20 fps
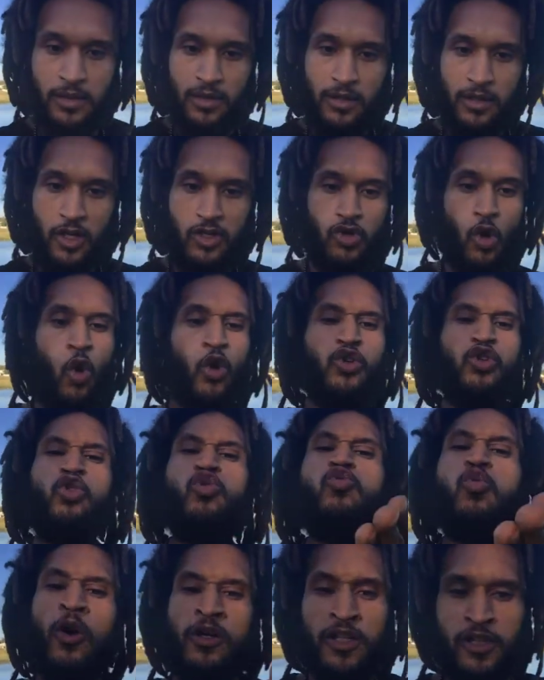Because all you
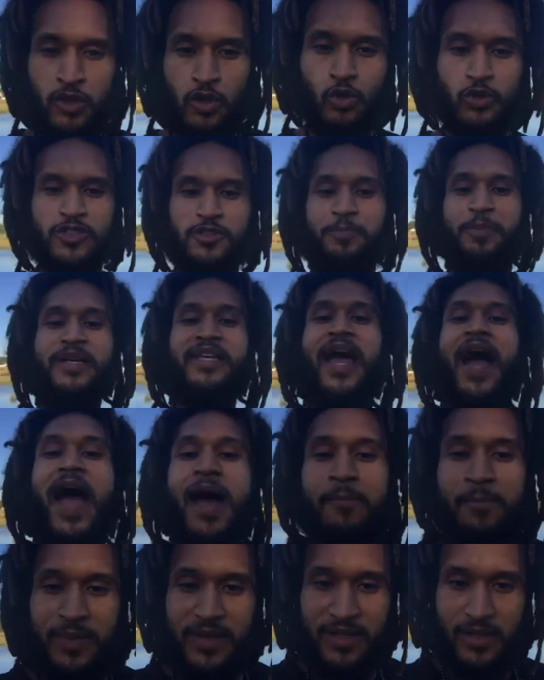want to do is be
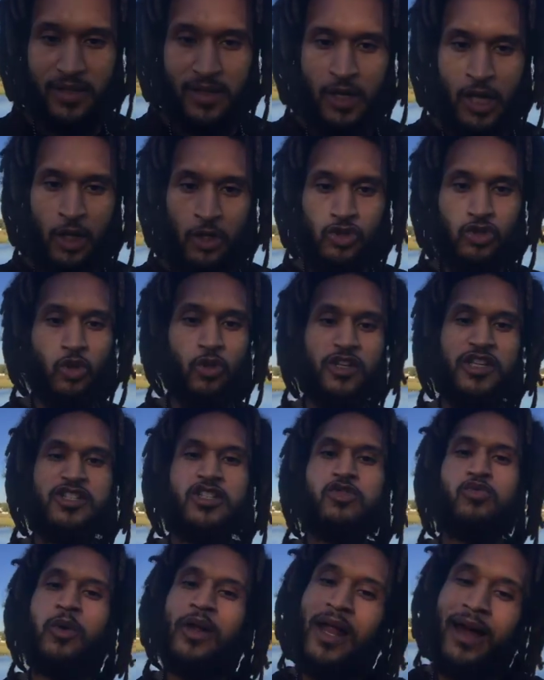happy. So this
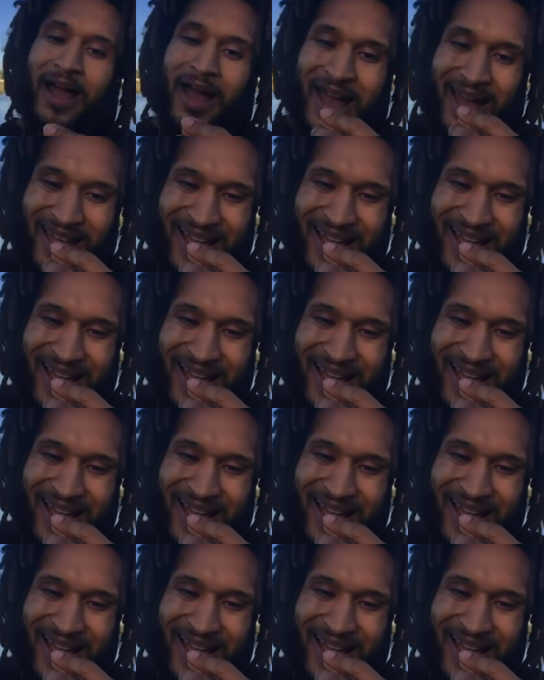is what I